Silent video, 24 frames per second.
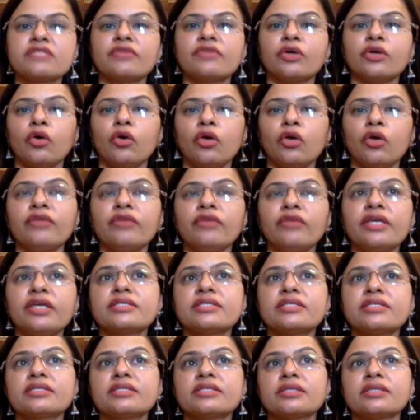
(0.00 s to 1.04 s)
we
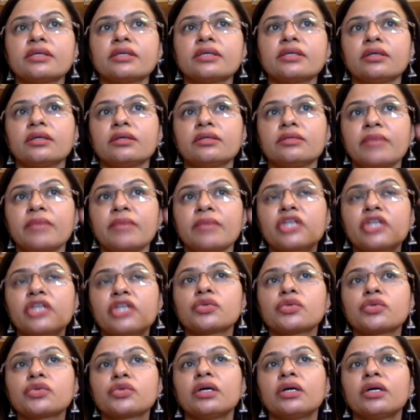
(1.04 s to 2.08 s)
always make
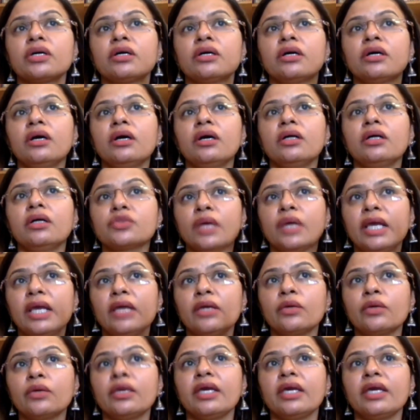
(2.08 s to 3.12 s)
sure to
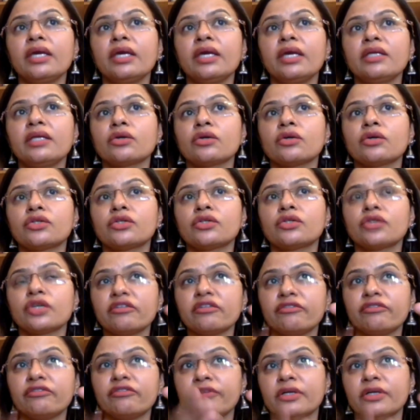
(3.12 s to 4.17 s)
allocate or to
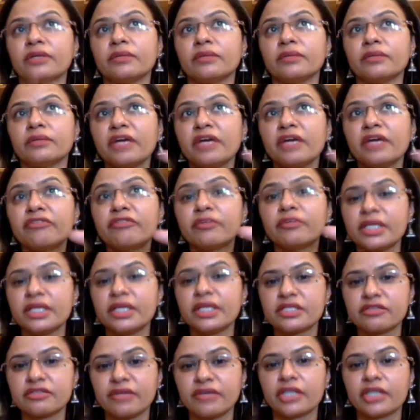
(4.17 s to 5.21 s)
give
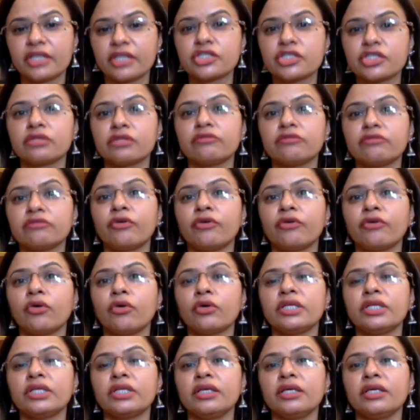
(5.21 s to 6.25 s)
affirmative action
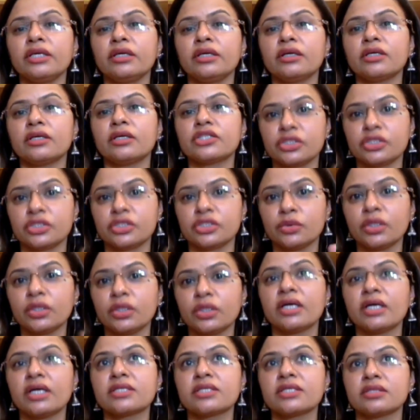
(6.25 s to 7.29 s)
for the scheduled
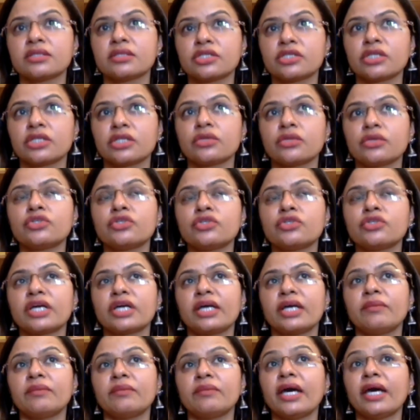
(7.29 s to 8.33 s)
caste and the scheduled
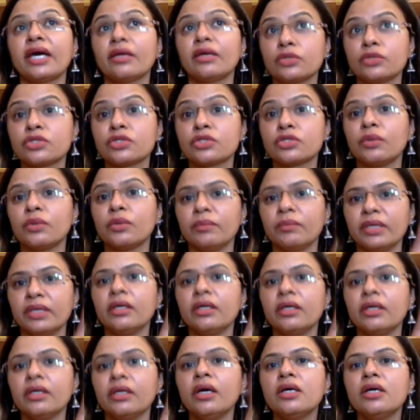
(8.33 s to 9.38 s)
tribe, and also
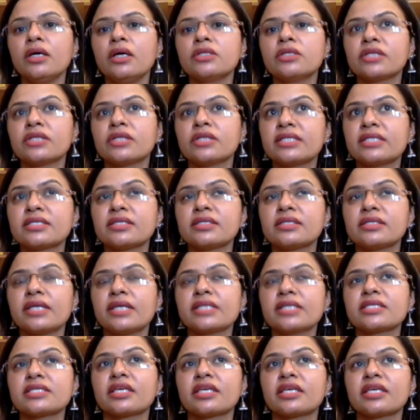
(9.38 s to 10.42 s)
women. So that's
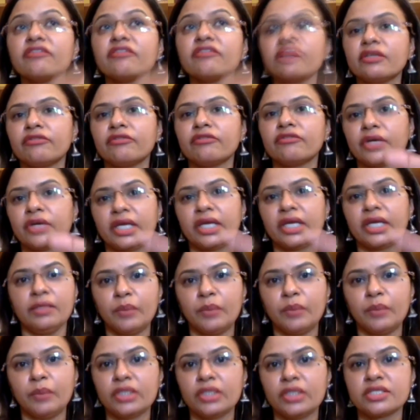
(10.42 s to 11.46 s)
a given for
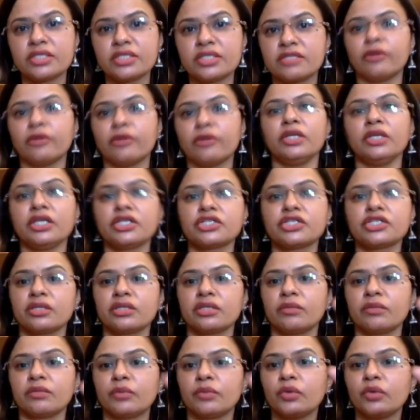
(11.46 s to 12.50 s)
any policy
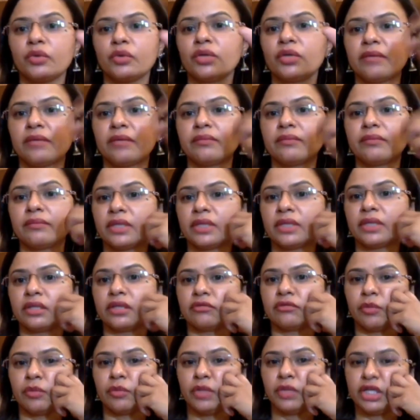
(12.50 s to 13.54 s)
formulation or program
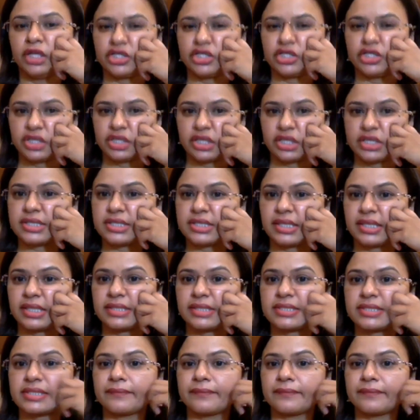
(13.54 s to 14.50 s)
formulation exercise.